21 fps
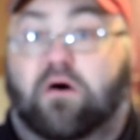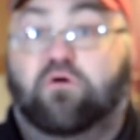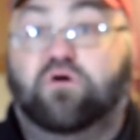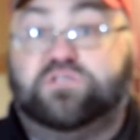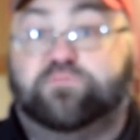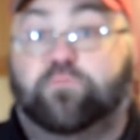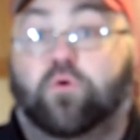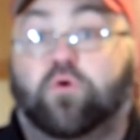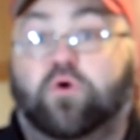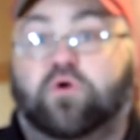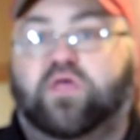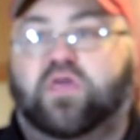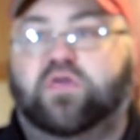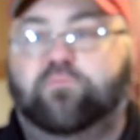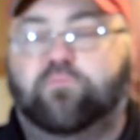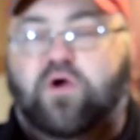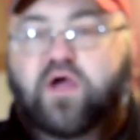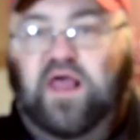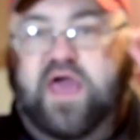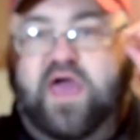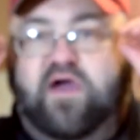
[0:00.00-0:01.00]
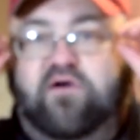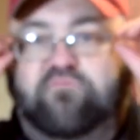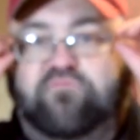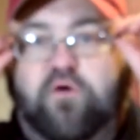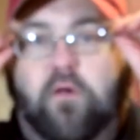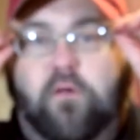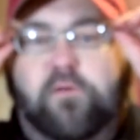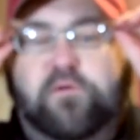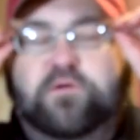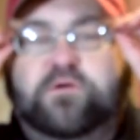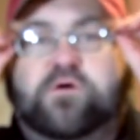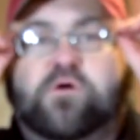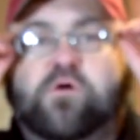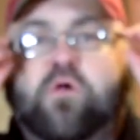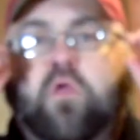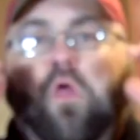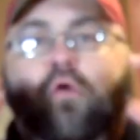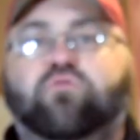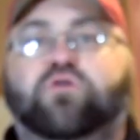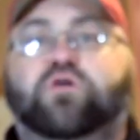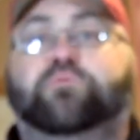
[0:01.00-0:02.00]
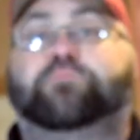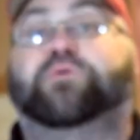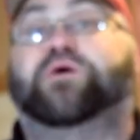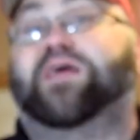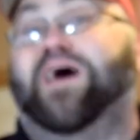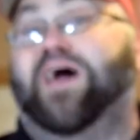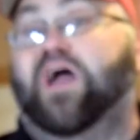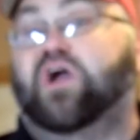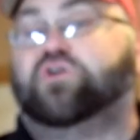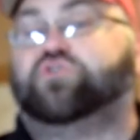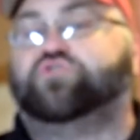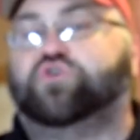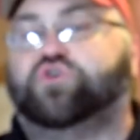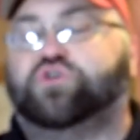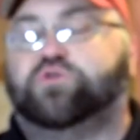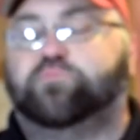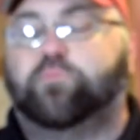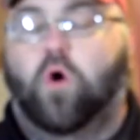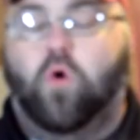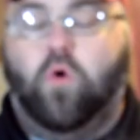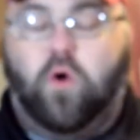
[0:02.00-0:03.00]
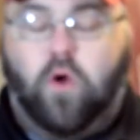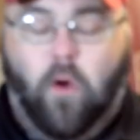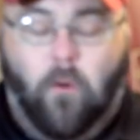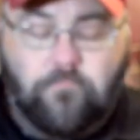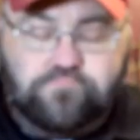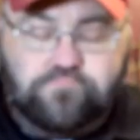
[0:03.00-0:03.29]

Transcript: smoker that you might have. A little bit of extra smoke.